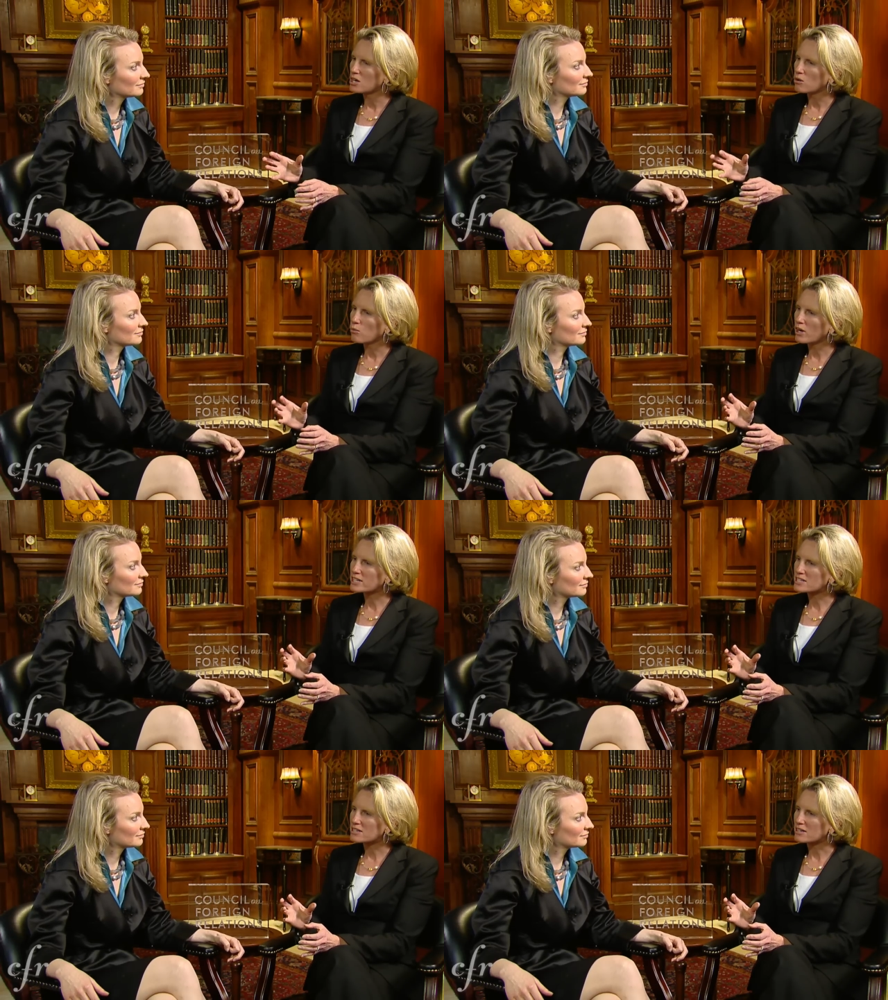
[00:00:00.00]

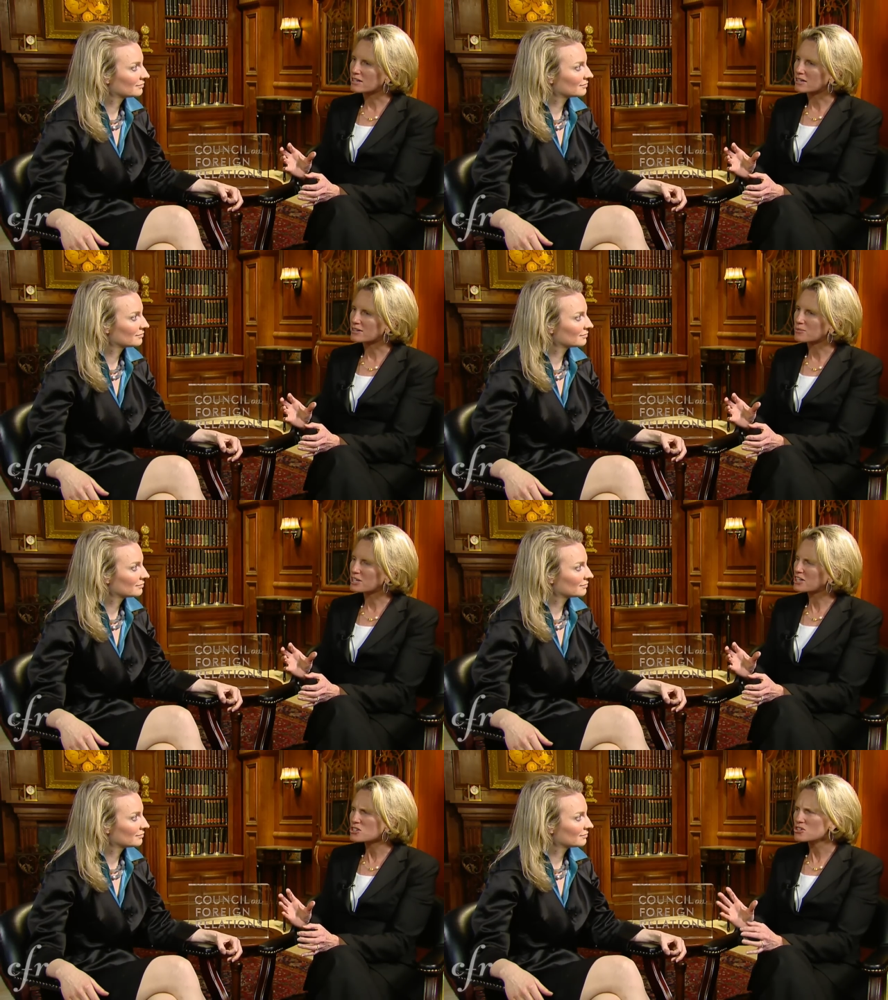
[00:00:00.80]
Speaker 1: What, uh, what
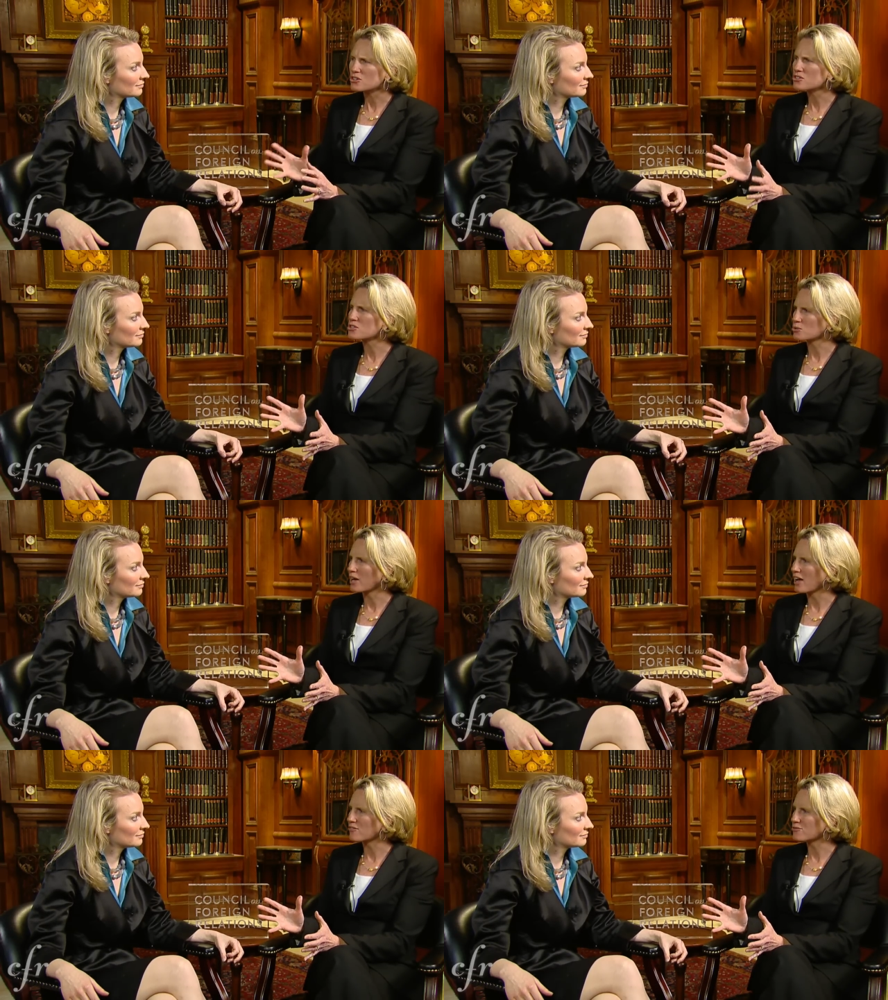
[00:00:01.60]
concerns do you
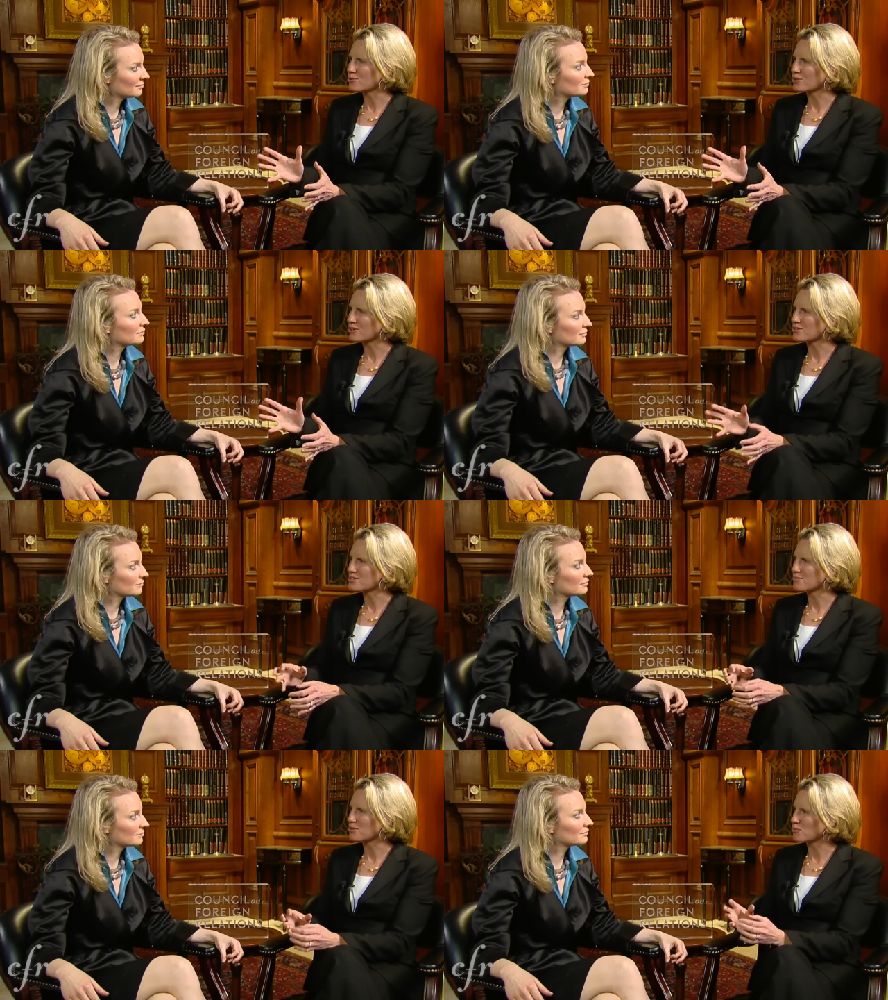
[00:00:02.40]
have for
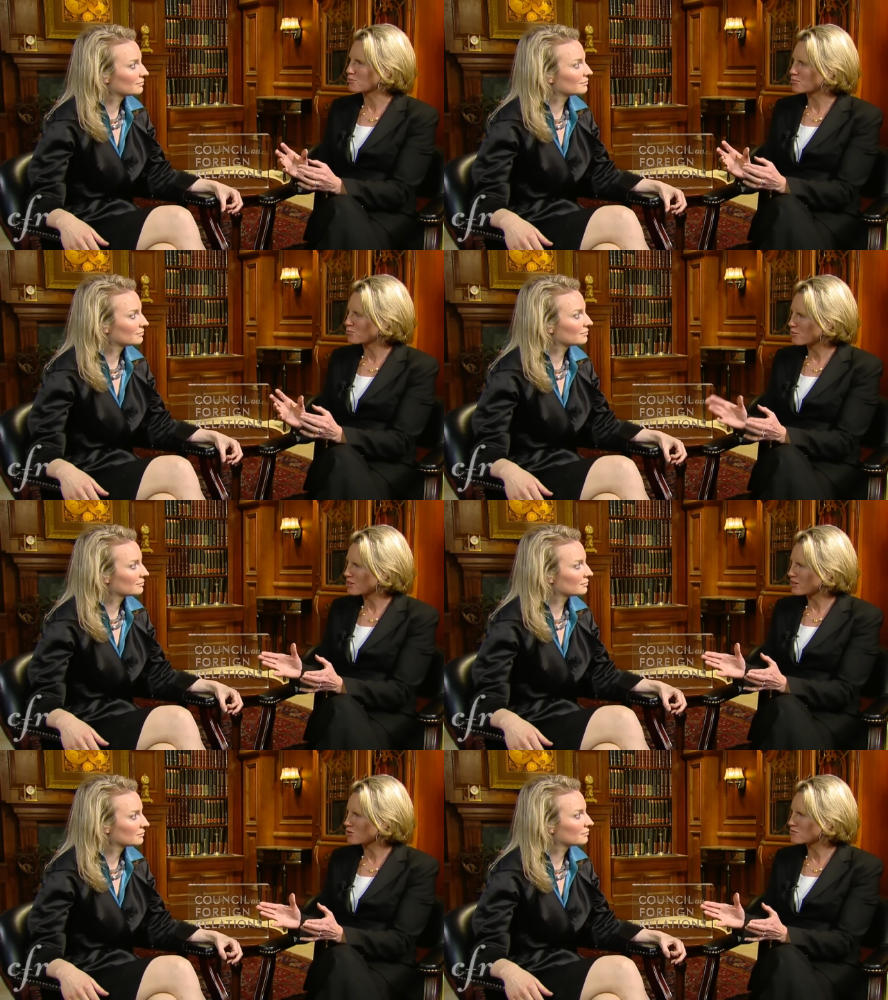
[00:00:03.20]
some of the women
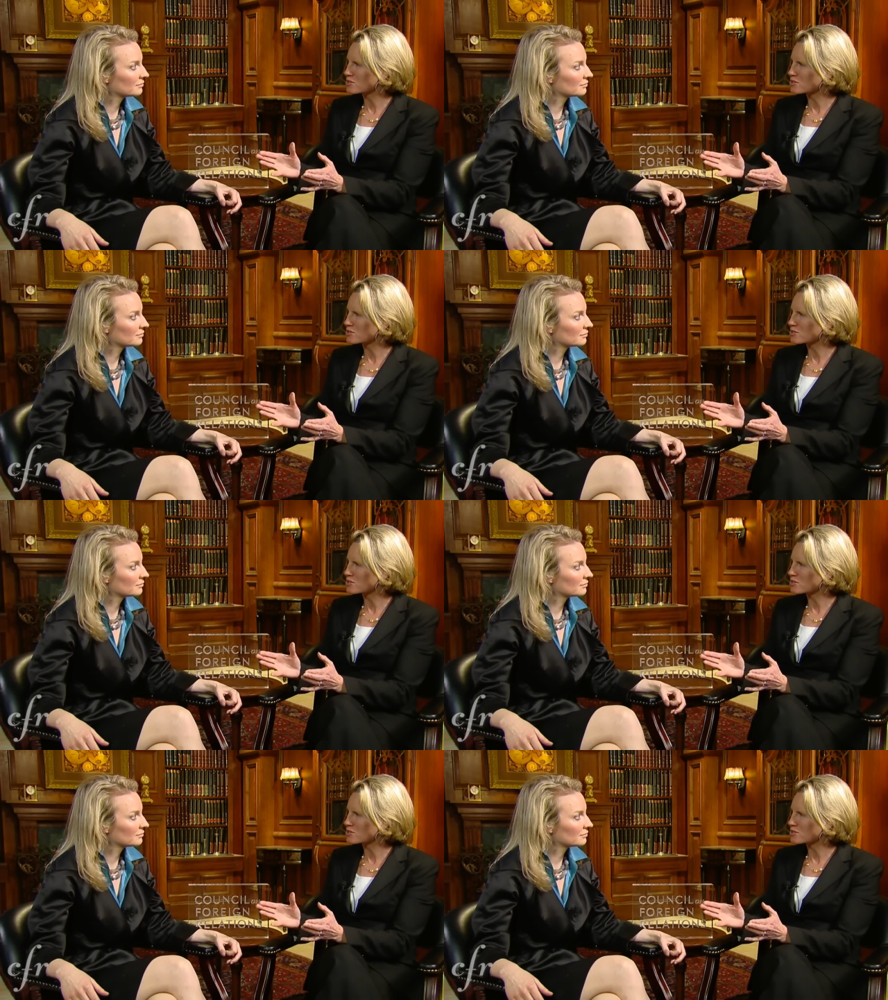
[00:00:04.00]
that you've